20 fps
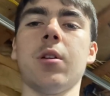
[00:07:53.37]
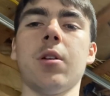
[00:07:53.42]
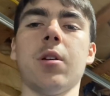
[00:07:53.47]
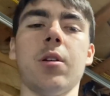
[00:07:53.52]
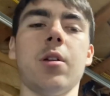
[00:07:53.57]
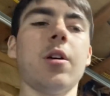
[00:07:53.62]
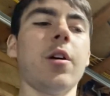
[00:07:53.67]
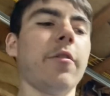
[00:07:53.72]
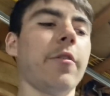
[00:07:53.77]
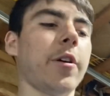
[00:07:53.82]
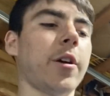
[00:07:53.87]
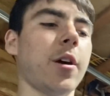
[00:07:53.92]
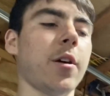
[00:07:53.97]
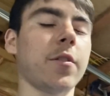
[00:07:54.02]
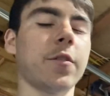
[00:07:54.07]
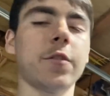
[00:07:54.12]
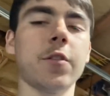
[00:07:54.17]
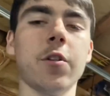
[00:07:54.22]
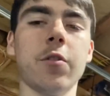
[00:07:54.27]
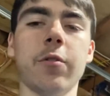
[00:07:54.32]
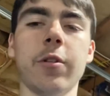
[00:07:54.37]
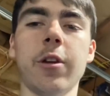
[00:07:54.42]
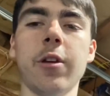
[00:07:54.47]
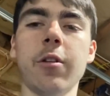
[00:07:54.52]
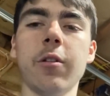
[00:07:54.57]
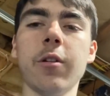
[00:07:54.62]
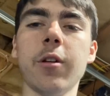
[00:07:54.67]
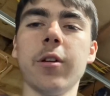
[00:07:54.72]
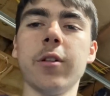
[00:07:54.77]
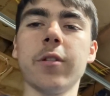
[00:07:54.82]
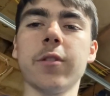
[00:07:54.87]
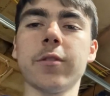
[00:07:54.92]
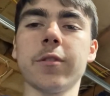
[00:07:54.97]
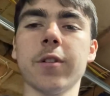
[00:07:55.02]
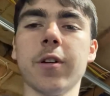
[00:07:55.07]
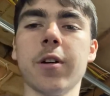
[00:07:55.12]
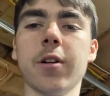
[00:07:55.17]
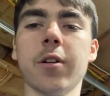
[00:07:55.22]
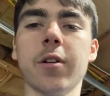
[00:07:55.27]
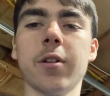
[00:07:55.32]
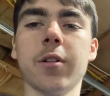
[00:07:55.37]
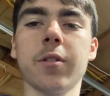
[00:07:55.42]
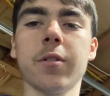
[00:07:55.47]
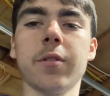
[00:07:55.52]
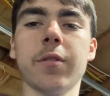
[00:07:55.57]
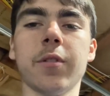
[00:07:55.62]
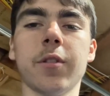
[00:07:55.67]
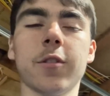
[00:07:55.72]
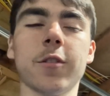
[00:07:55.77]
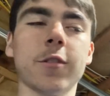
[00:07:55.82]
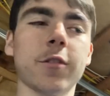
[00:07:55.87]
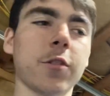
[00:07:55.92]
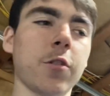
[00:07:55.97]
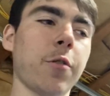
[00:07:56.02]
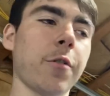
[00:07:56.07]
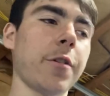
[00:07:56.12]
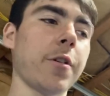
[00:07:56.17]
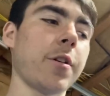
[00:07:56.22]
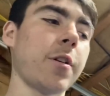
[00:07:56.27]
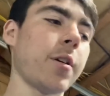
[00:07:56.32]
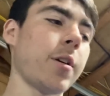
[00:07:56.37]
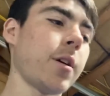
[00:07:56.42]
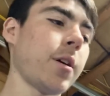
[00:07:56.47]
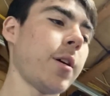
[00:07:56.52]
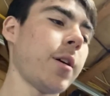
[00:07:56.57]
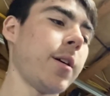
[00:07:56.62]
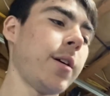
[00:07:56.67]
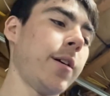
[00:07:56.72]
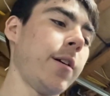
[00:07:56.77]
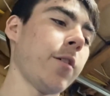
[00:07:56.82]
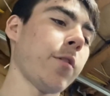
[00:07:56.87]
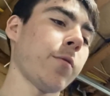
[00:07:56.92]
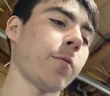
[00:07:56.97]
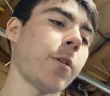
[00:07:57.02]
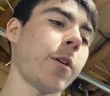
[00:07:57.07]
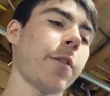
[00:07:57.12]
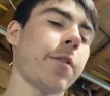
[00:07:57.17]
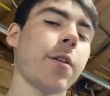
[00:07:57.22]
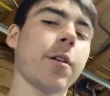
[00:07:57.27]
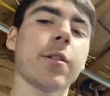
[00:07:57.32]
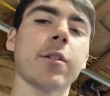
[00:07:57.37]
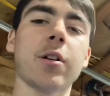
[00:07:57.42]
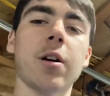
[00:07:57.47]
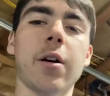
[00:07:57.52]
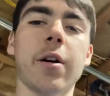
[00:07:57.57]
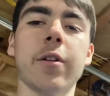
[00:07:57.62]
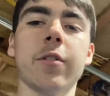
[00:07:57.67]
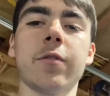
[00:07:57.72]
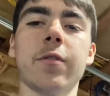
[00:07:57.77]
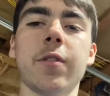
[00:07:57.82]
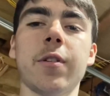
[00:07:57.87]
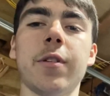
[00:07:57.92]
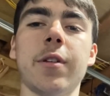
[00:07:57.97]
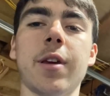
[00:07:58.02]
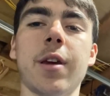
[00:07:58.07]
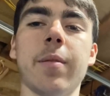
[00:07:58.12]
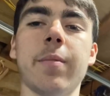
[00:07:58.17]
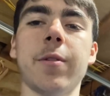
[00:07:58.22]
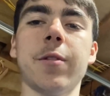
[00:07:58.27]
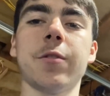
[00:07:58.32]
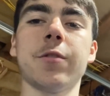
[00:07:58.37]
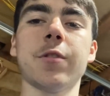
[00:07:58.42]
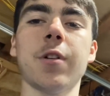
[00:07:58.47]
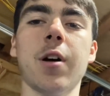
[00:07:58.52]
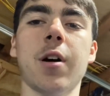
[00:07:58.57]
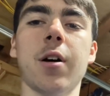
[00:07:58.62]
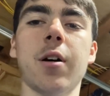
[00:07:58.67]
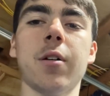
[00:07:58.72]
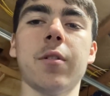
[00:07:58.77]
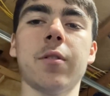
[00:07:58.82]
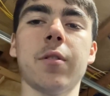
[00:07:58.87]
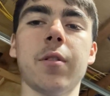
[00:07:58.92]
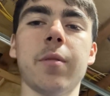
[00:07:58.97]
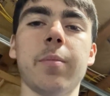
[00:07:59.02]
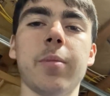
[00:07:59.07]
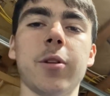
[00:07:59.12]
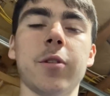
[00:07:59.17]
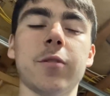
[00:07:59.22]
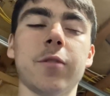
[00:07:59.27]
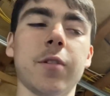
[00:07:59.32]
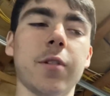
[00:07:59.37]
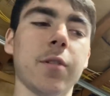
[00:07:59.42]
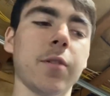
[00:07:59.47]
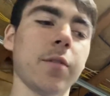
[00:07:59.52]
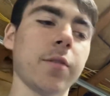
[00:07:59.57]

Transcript: Alright guys, so here is the story. Here's what I think caused the damage on the pistons.